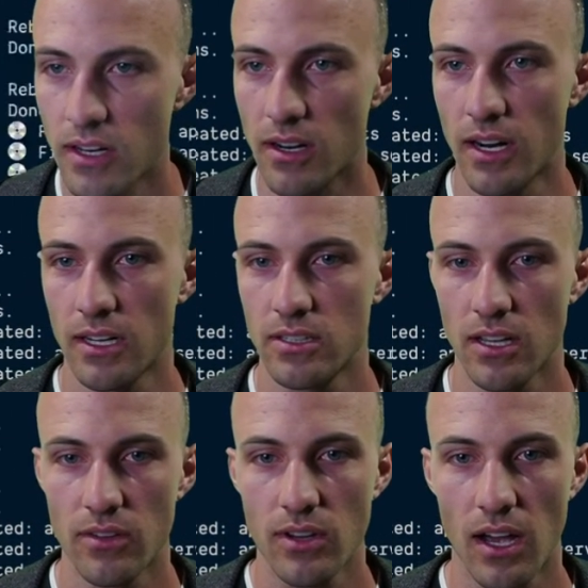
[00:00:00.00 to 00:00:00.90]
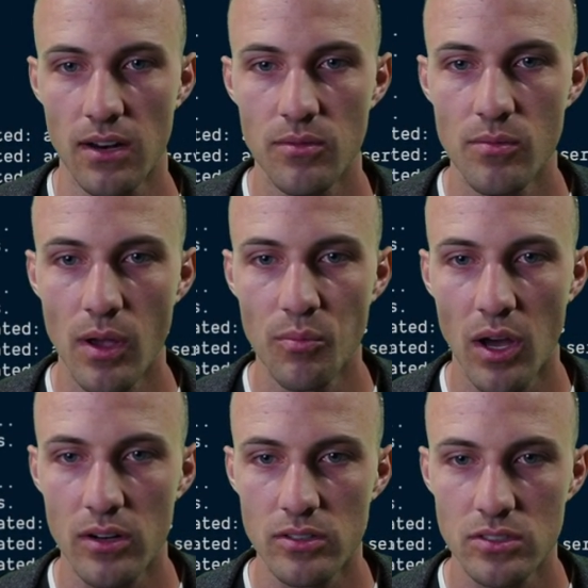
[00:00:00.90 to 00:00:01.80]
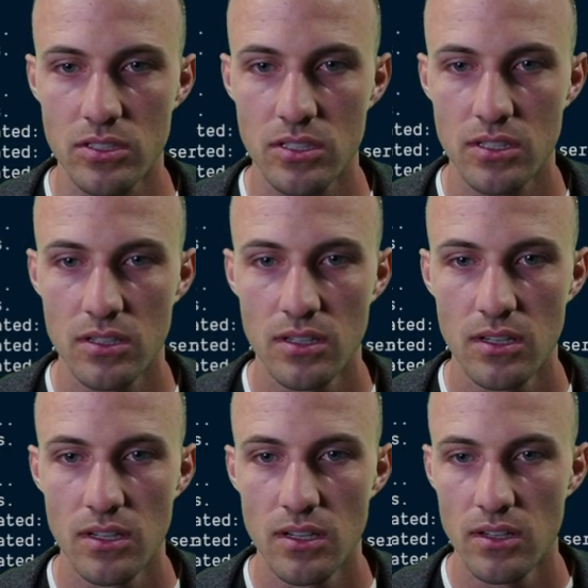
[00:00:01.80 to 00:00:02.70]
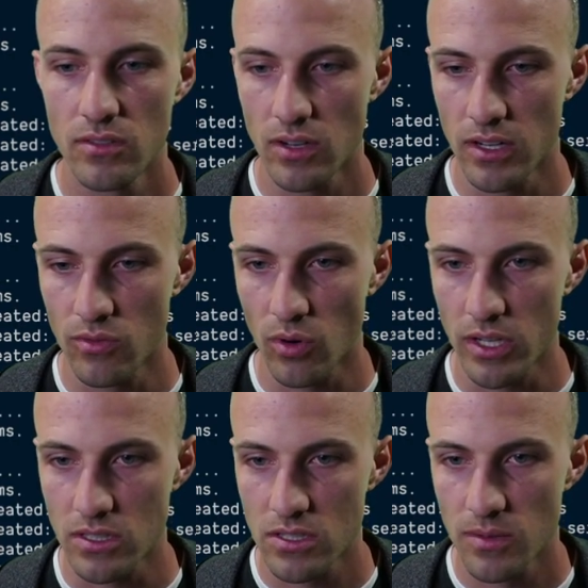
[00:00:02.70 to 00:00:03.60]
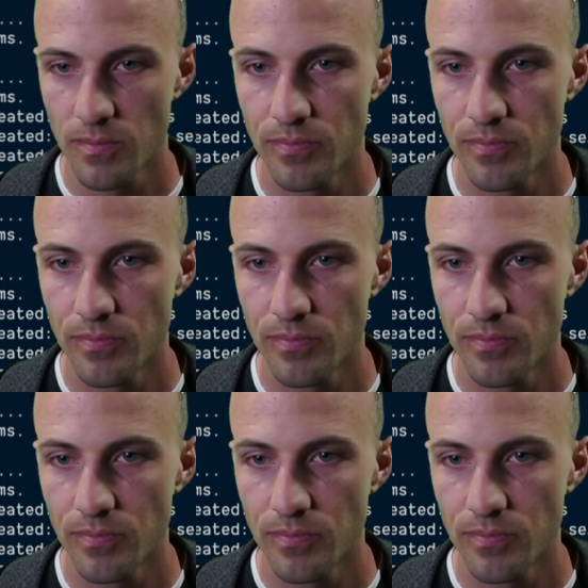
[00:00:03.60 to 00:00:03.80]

Here, and actually I've got my models for invoice.